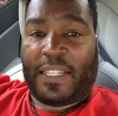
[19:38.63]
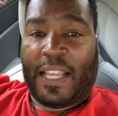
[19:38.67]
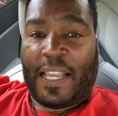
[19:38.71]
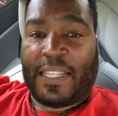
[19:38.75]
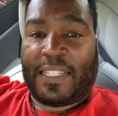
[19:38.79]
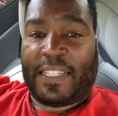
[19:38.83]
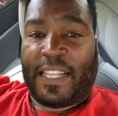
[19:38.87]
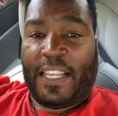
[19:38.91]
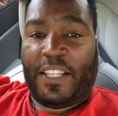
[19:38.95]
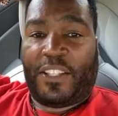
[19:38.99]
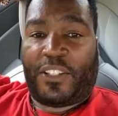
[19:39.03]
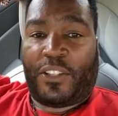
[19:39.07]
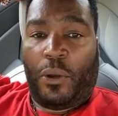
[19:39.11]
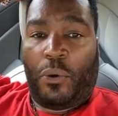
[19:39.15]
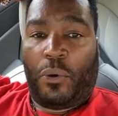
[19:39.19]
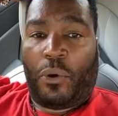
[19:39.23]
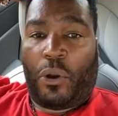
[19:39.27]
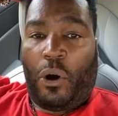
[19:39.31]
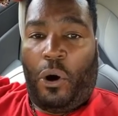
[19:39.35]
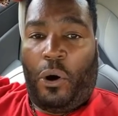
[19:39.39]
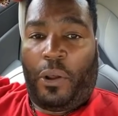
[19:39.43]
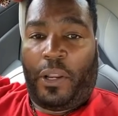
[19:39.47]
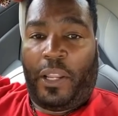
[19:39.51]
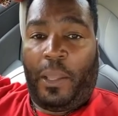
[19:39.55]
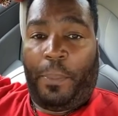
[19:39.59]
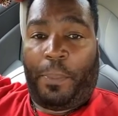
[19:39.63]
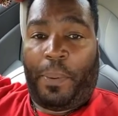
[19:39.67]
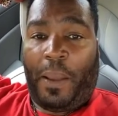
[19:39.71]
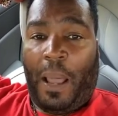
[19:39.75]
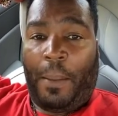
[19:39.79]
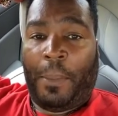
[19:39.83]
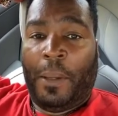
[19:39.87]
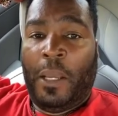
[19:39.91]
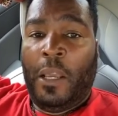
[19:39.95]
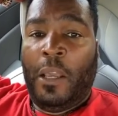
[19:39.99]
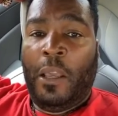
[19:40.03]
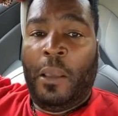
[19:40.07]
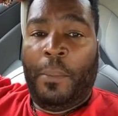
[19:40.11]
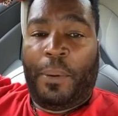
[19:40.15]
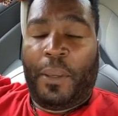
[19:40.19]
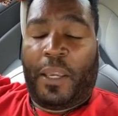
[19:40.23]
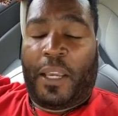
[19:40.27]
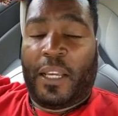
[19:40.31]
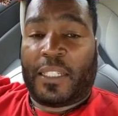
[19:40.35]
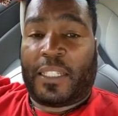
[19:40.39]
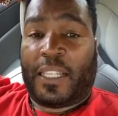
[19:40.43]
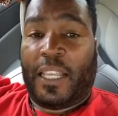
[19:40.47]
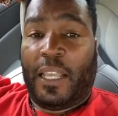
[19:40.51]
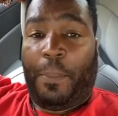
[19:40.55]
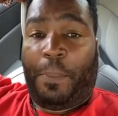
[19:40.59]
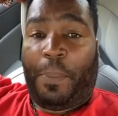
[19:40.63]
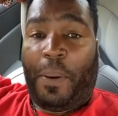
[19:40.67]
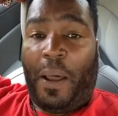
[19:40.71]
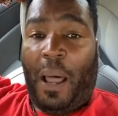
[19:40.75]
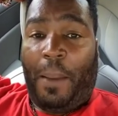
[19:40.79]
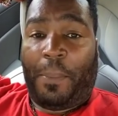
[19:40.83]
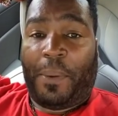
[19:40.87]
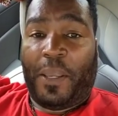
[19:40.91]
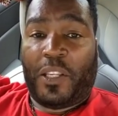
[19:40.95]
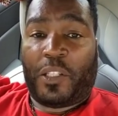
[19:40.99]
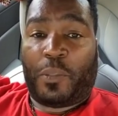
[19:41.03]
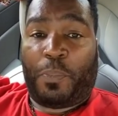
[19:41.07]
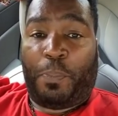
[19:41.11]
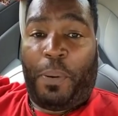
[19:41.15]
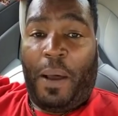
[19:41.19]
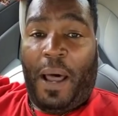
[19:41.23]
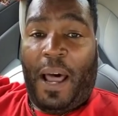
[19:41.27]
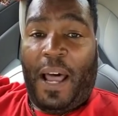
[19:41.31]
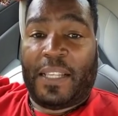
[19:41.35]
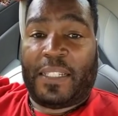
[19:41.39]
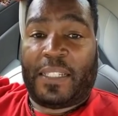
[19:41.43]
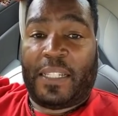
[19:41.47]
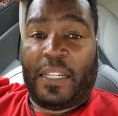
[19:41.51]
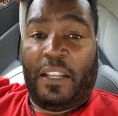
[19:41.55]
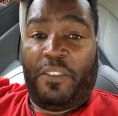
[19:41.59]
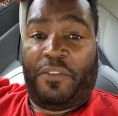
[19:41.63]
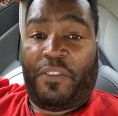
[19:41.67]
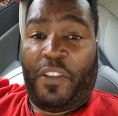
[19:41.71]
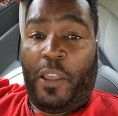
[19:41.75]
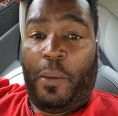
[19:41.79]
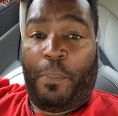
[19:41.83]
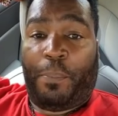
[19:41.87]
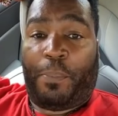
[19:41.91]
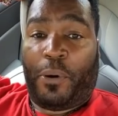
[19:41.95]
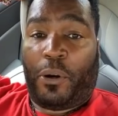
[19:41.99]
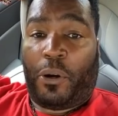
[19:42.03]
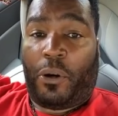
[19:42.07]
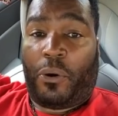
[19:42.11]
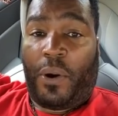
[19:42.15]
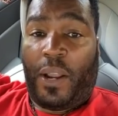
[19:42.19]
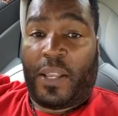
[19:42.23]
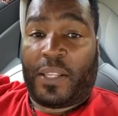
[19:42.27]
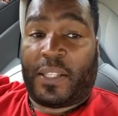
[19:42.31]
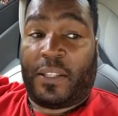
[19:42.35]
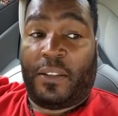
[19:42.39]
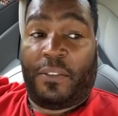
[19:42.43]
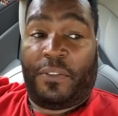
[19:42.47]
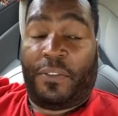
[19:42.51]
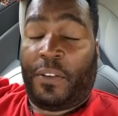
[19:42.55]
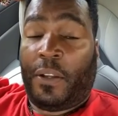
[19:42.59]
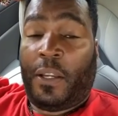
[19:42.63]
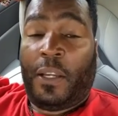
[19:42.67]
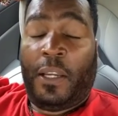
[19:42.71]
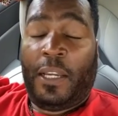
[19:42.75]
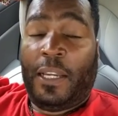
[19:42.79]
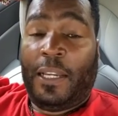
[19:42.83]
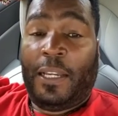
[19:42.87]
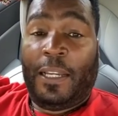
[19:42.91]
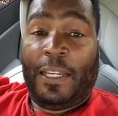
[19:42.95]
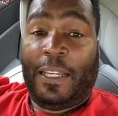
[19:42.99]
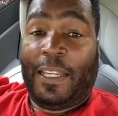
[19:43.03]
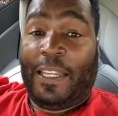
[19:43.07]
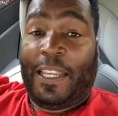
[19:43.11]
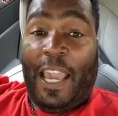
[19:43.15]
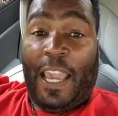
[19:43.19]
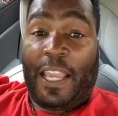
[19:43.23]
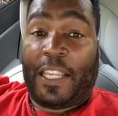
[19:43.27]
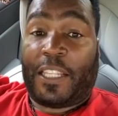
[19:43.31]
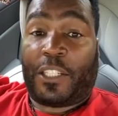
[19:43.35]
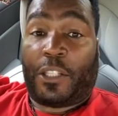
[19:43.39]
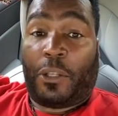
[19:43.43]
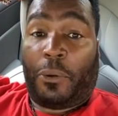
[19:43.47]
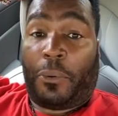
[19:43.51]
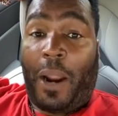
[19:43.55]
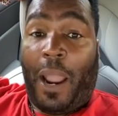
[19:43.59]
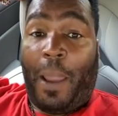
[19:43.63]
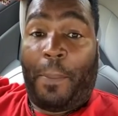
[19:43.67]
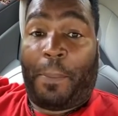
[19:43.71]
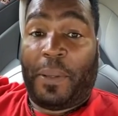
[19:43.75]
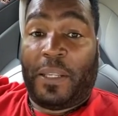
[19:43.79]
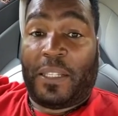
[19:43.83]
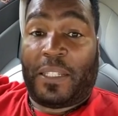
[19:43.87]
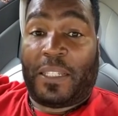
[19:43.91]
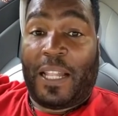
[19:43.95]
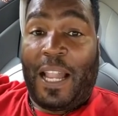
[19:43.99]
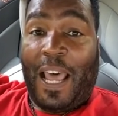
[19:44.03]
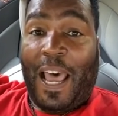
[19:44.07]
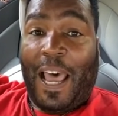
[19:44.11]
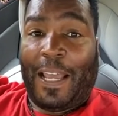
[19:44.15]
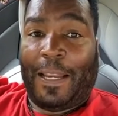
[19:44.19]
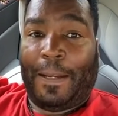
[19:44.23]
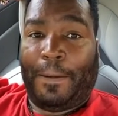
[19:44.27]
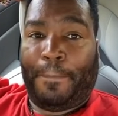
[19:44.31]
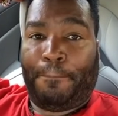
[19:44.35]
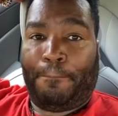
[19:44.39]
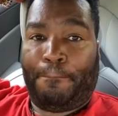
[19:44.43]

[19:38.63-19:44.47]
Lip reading: I say so-called hip-hop because hip-hop is positive and progressive. Gangster rap is not.